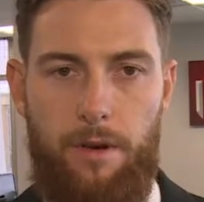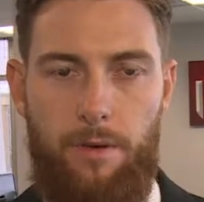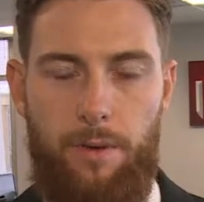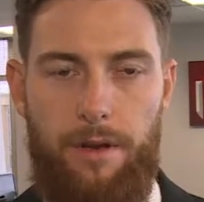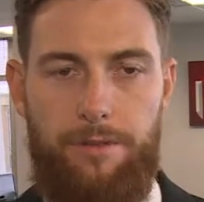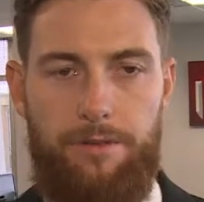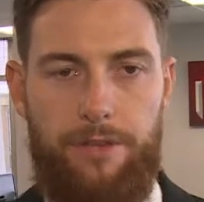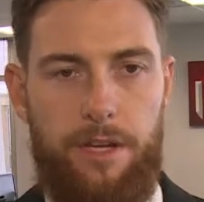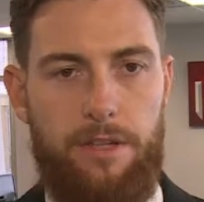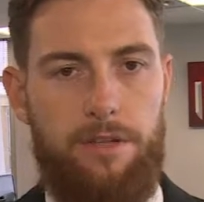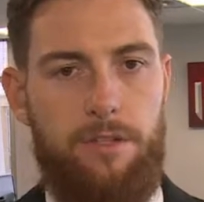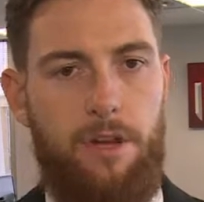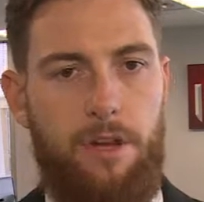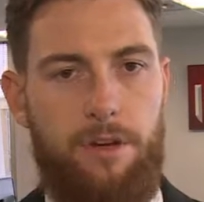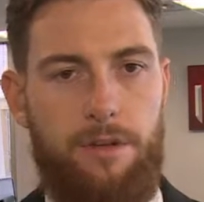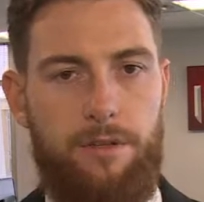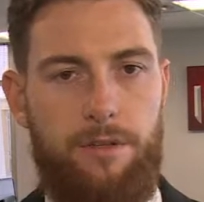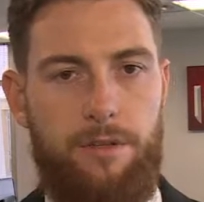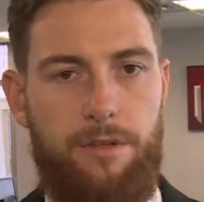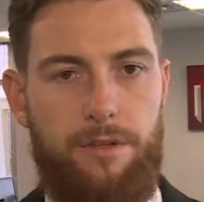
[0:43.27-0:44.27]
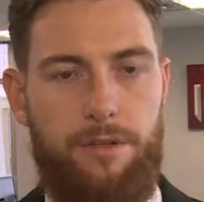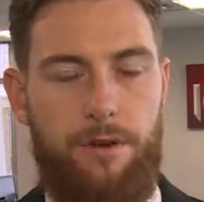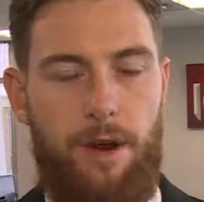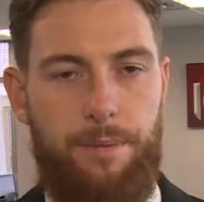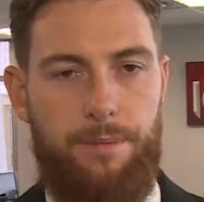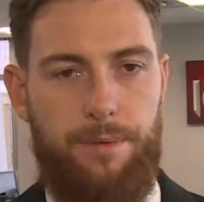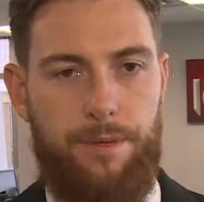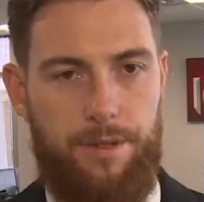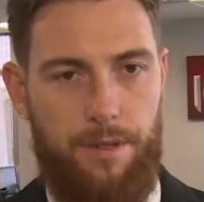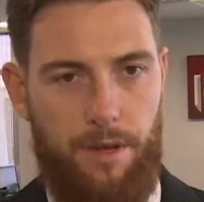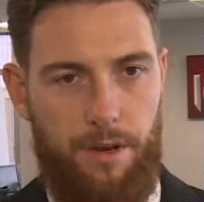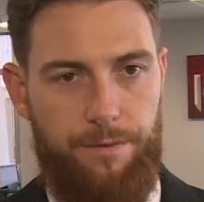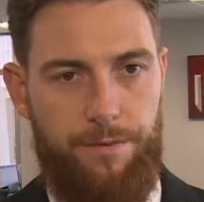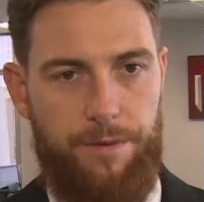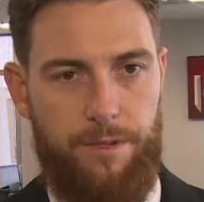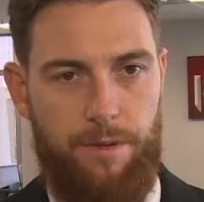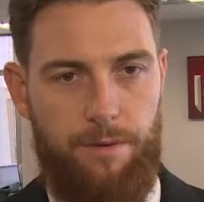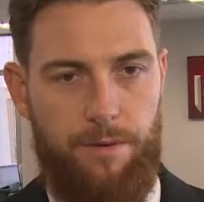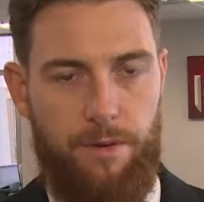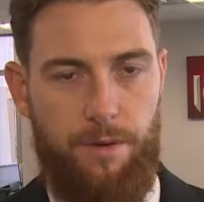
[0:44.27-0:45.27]
We have just started to scrape the
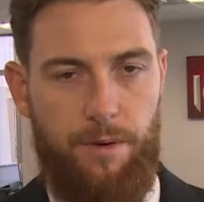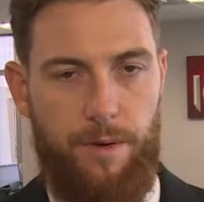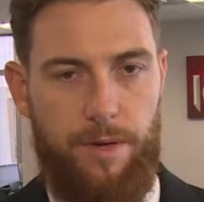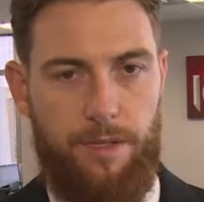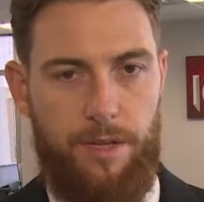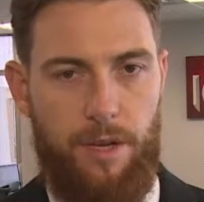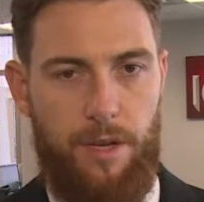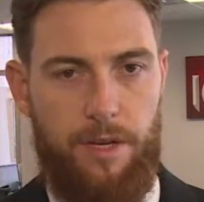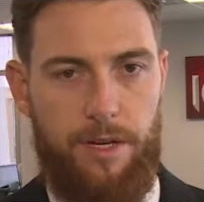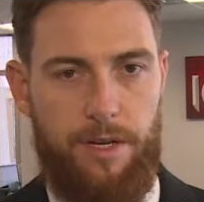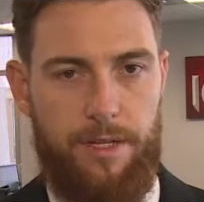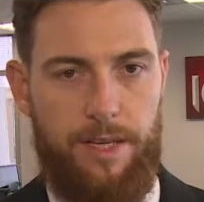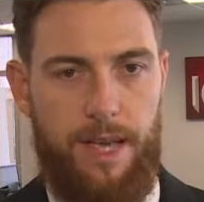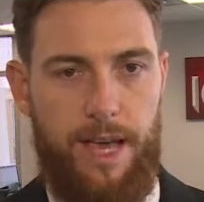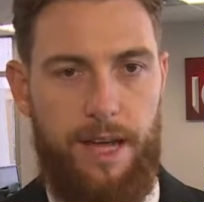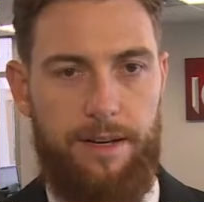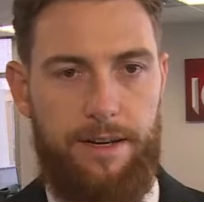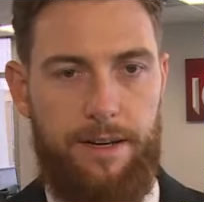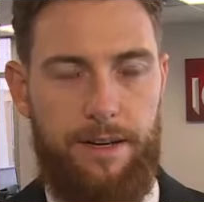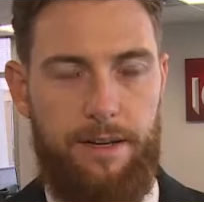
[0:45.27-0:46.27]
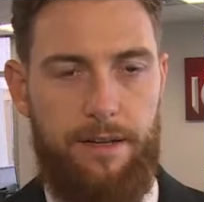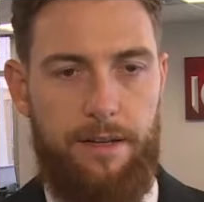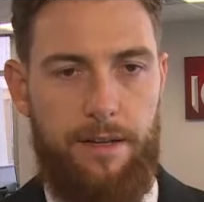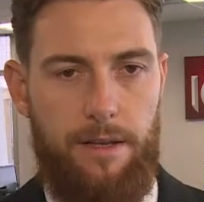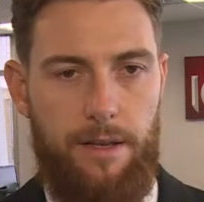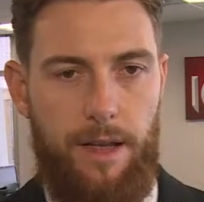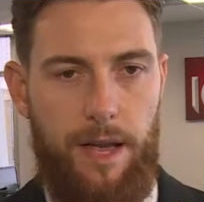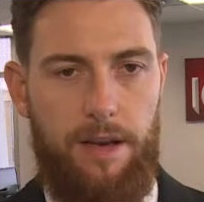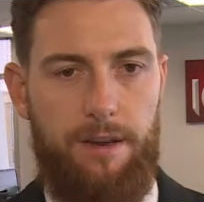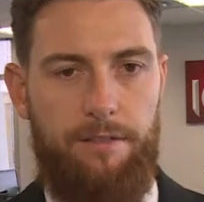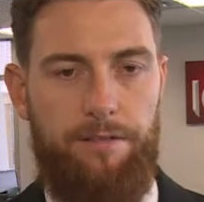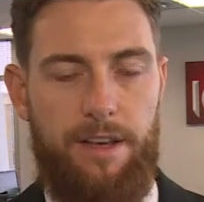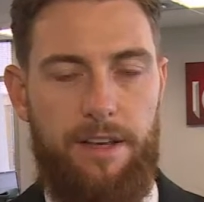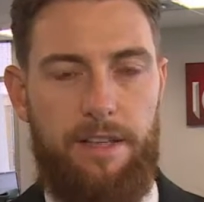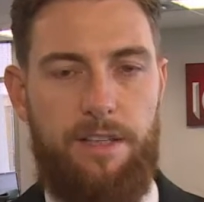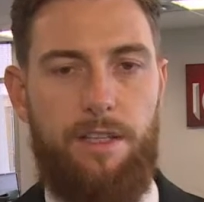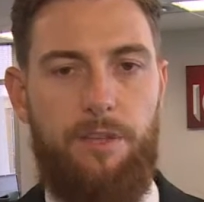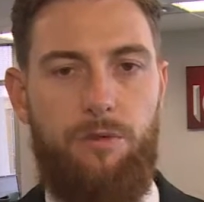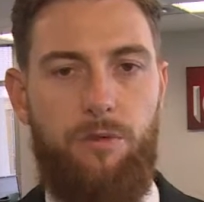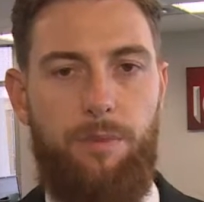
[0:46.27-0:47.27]
surface of the US earnings calendar, and
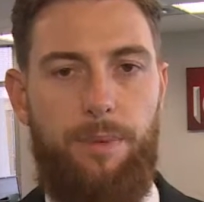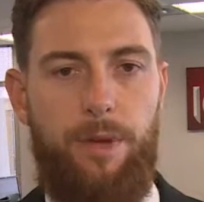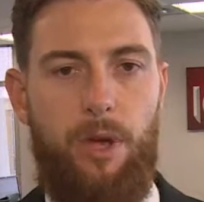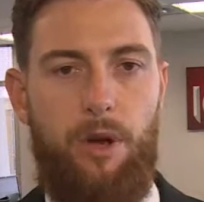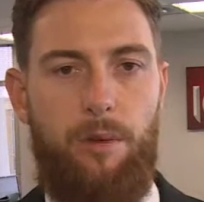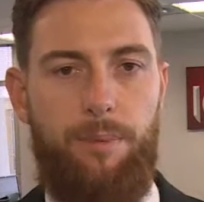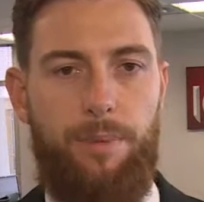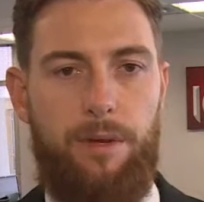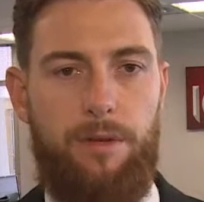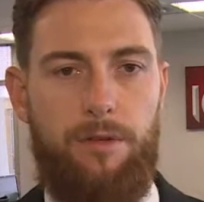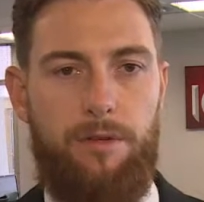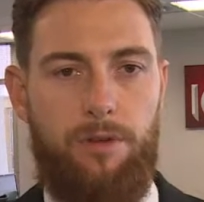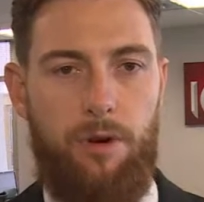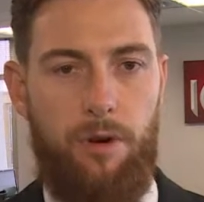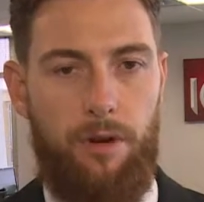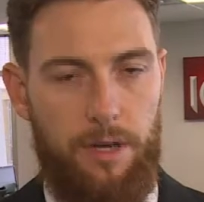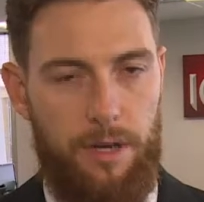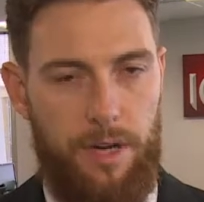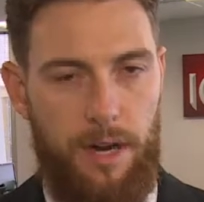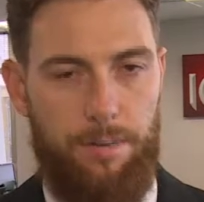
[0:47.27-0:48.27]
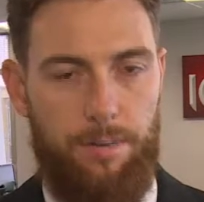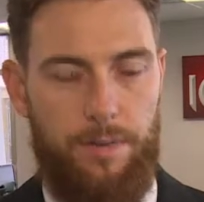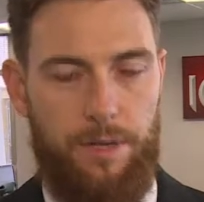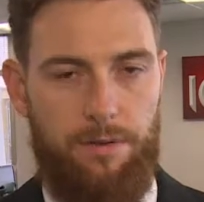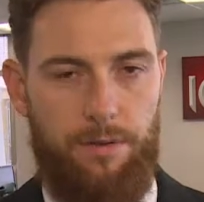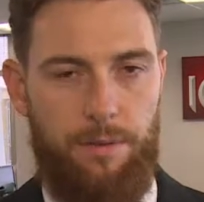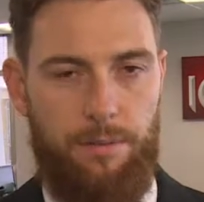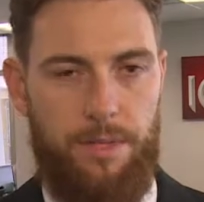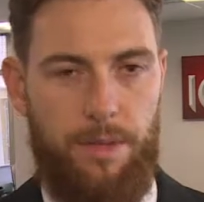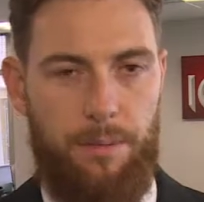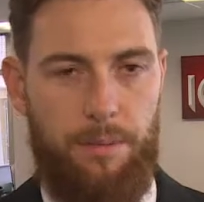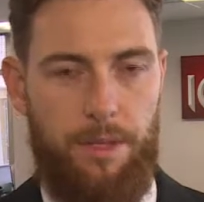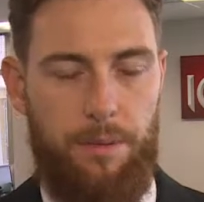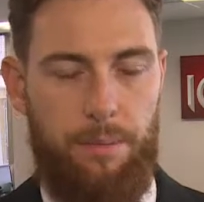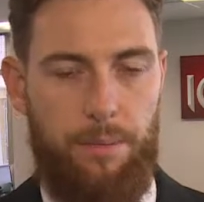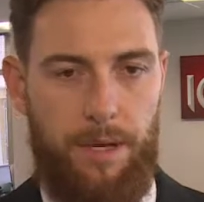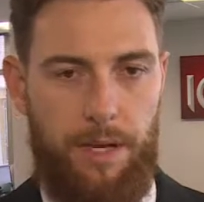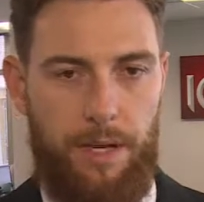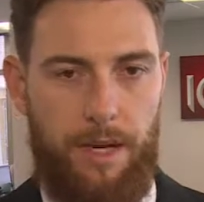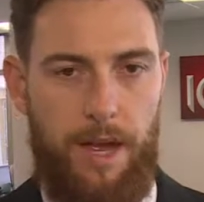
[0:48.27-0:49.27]
investors will be hoping stronger numbers from some of the
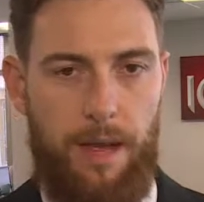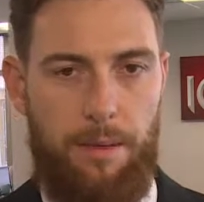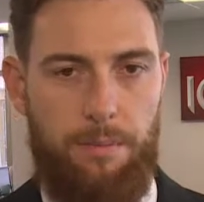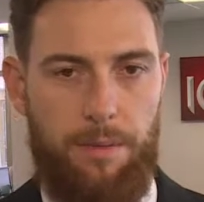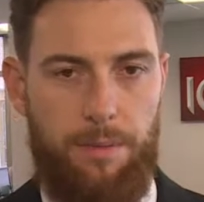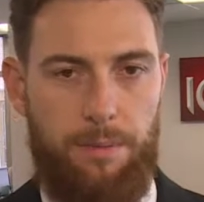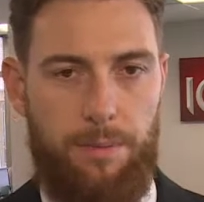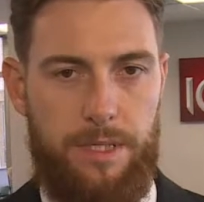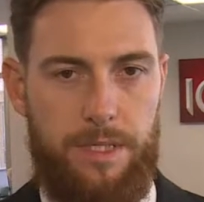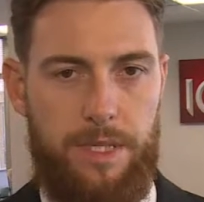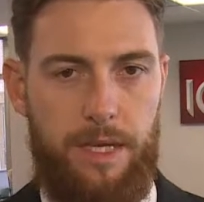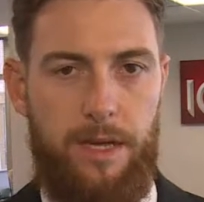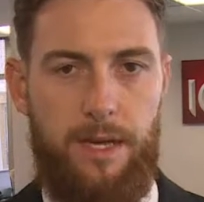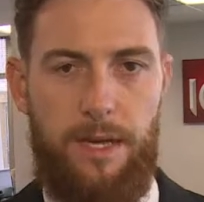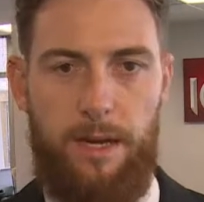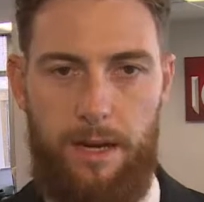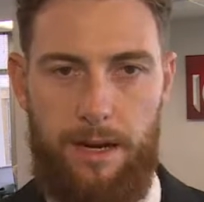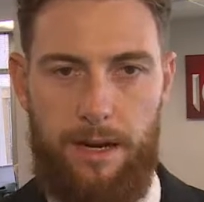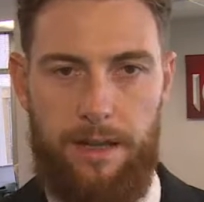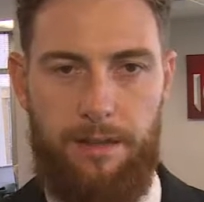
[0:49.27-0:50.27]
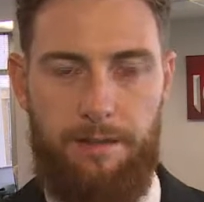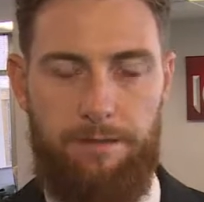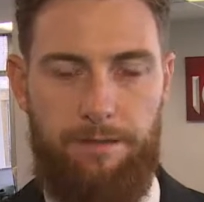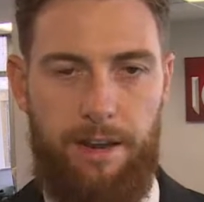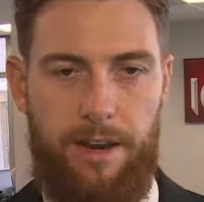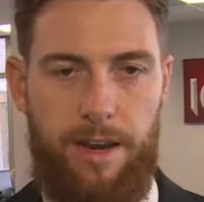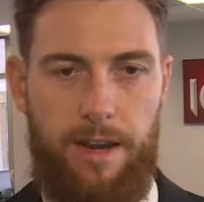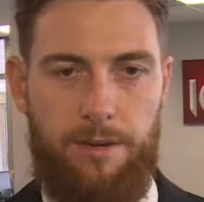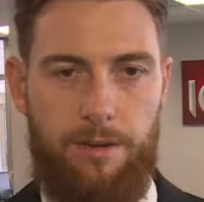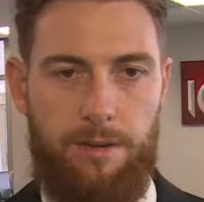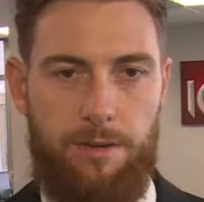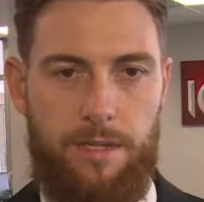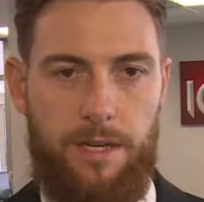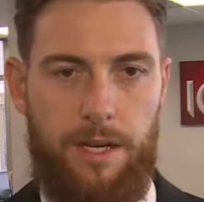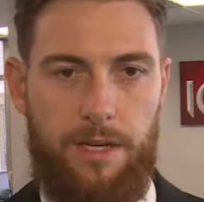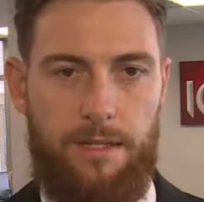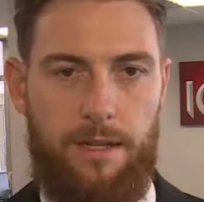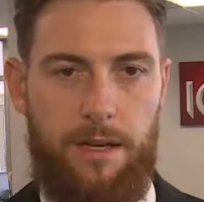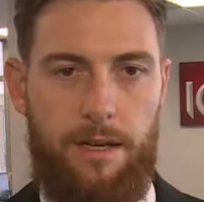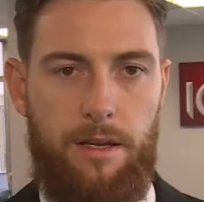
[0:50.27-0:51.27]
bigger names, particularly in the financial
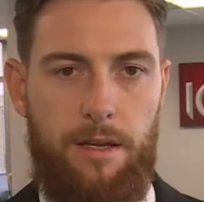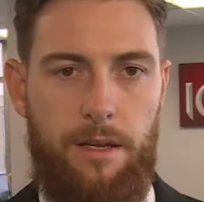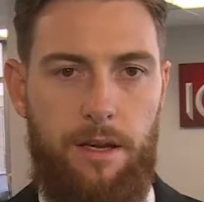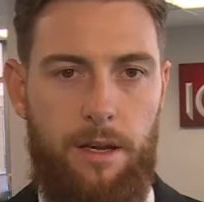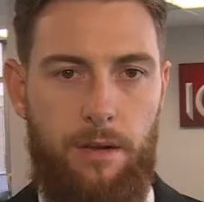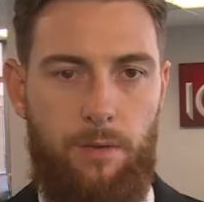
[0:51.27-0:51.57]
sector,